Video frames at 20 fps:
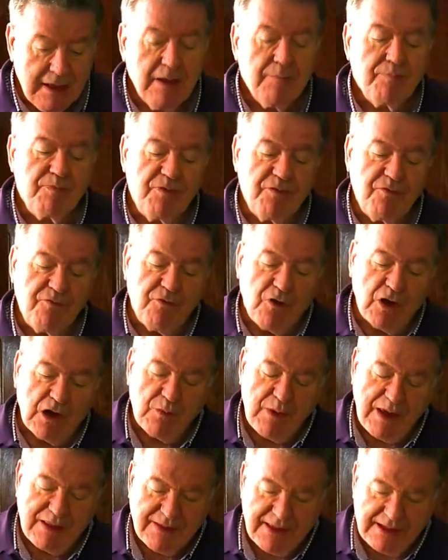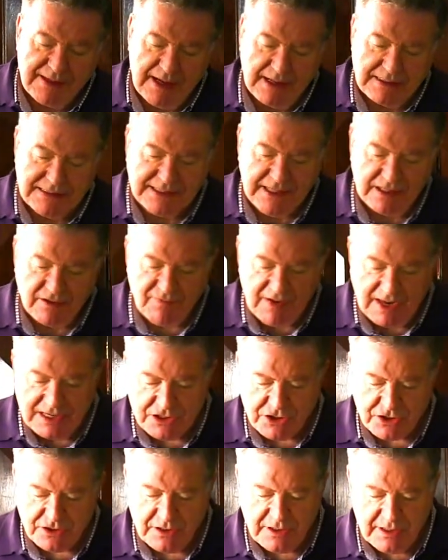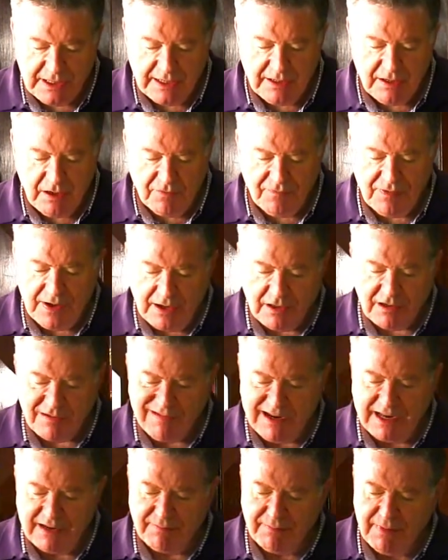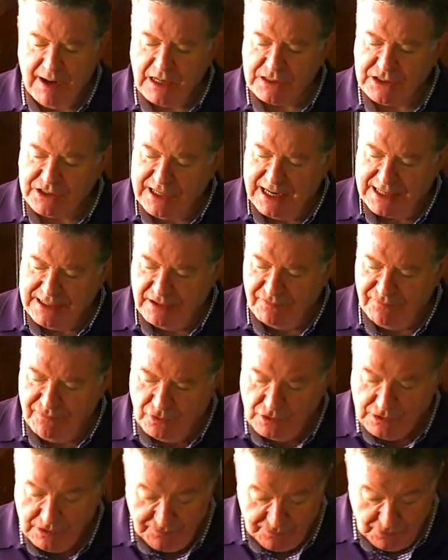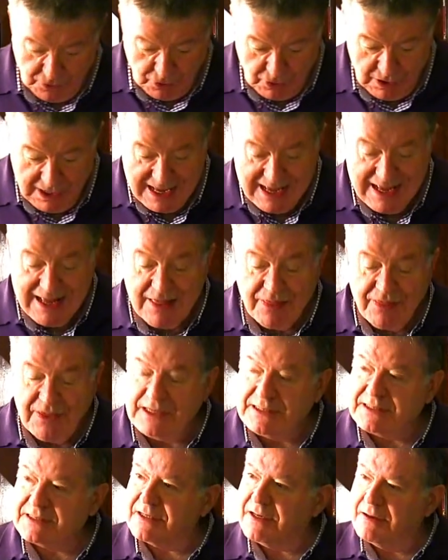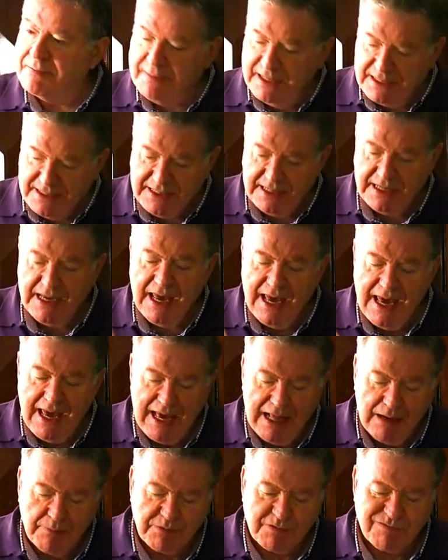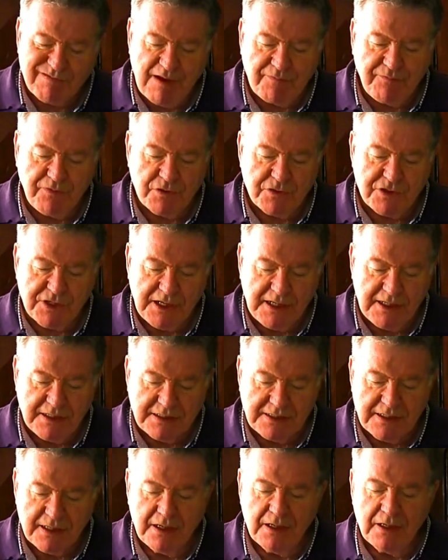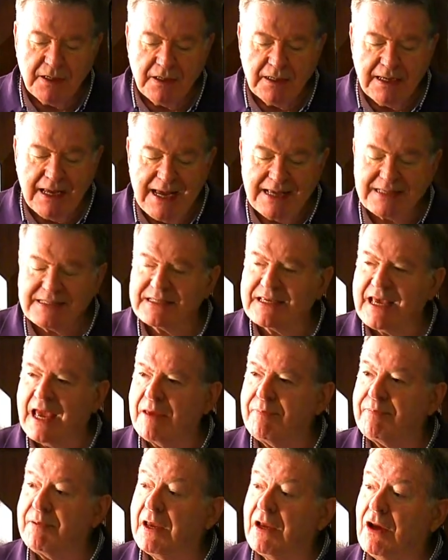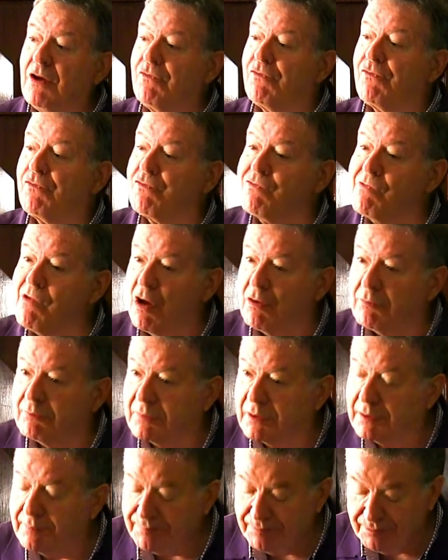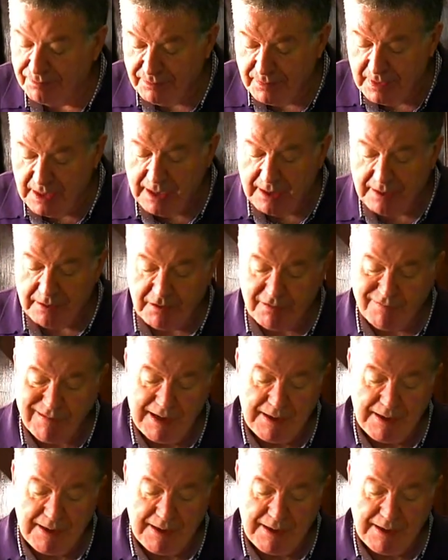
Following the Nazi invasion of Hungary in March 1944, this committee helped refugees escaping from Hungary.